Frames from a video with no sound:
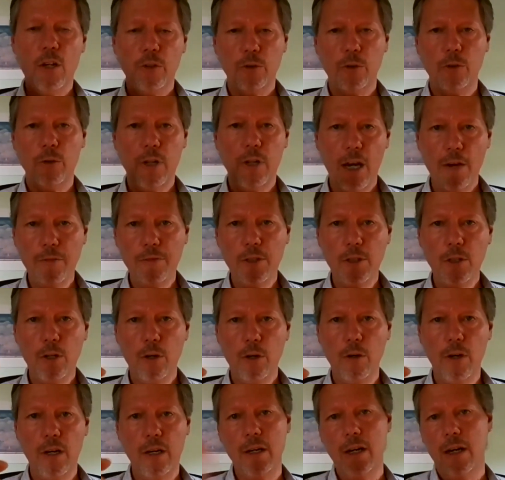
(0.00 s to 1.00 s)
So you have to
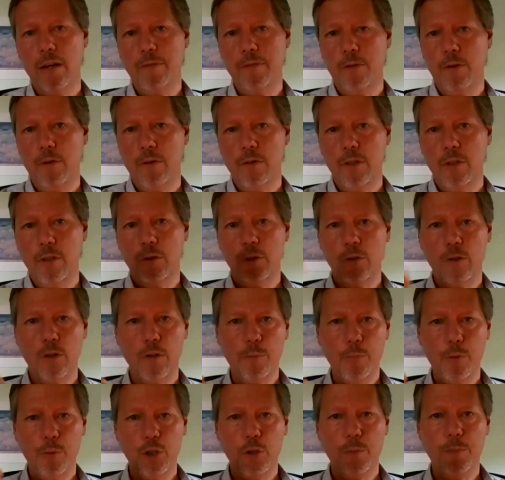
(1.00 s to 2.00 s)
go. And I've heard this
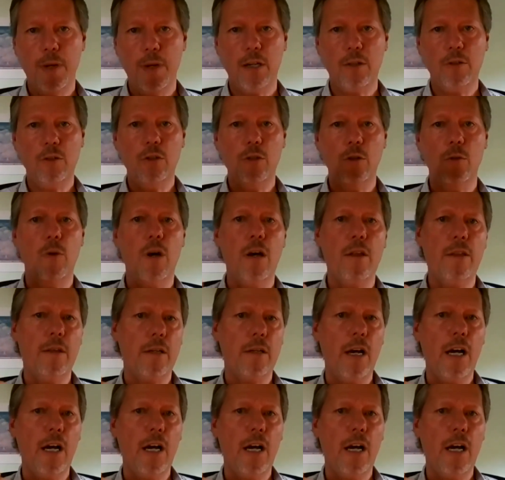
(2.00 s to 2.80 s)
sort of pushback too. Well,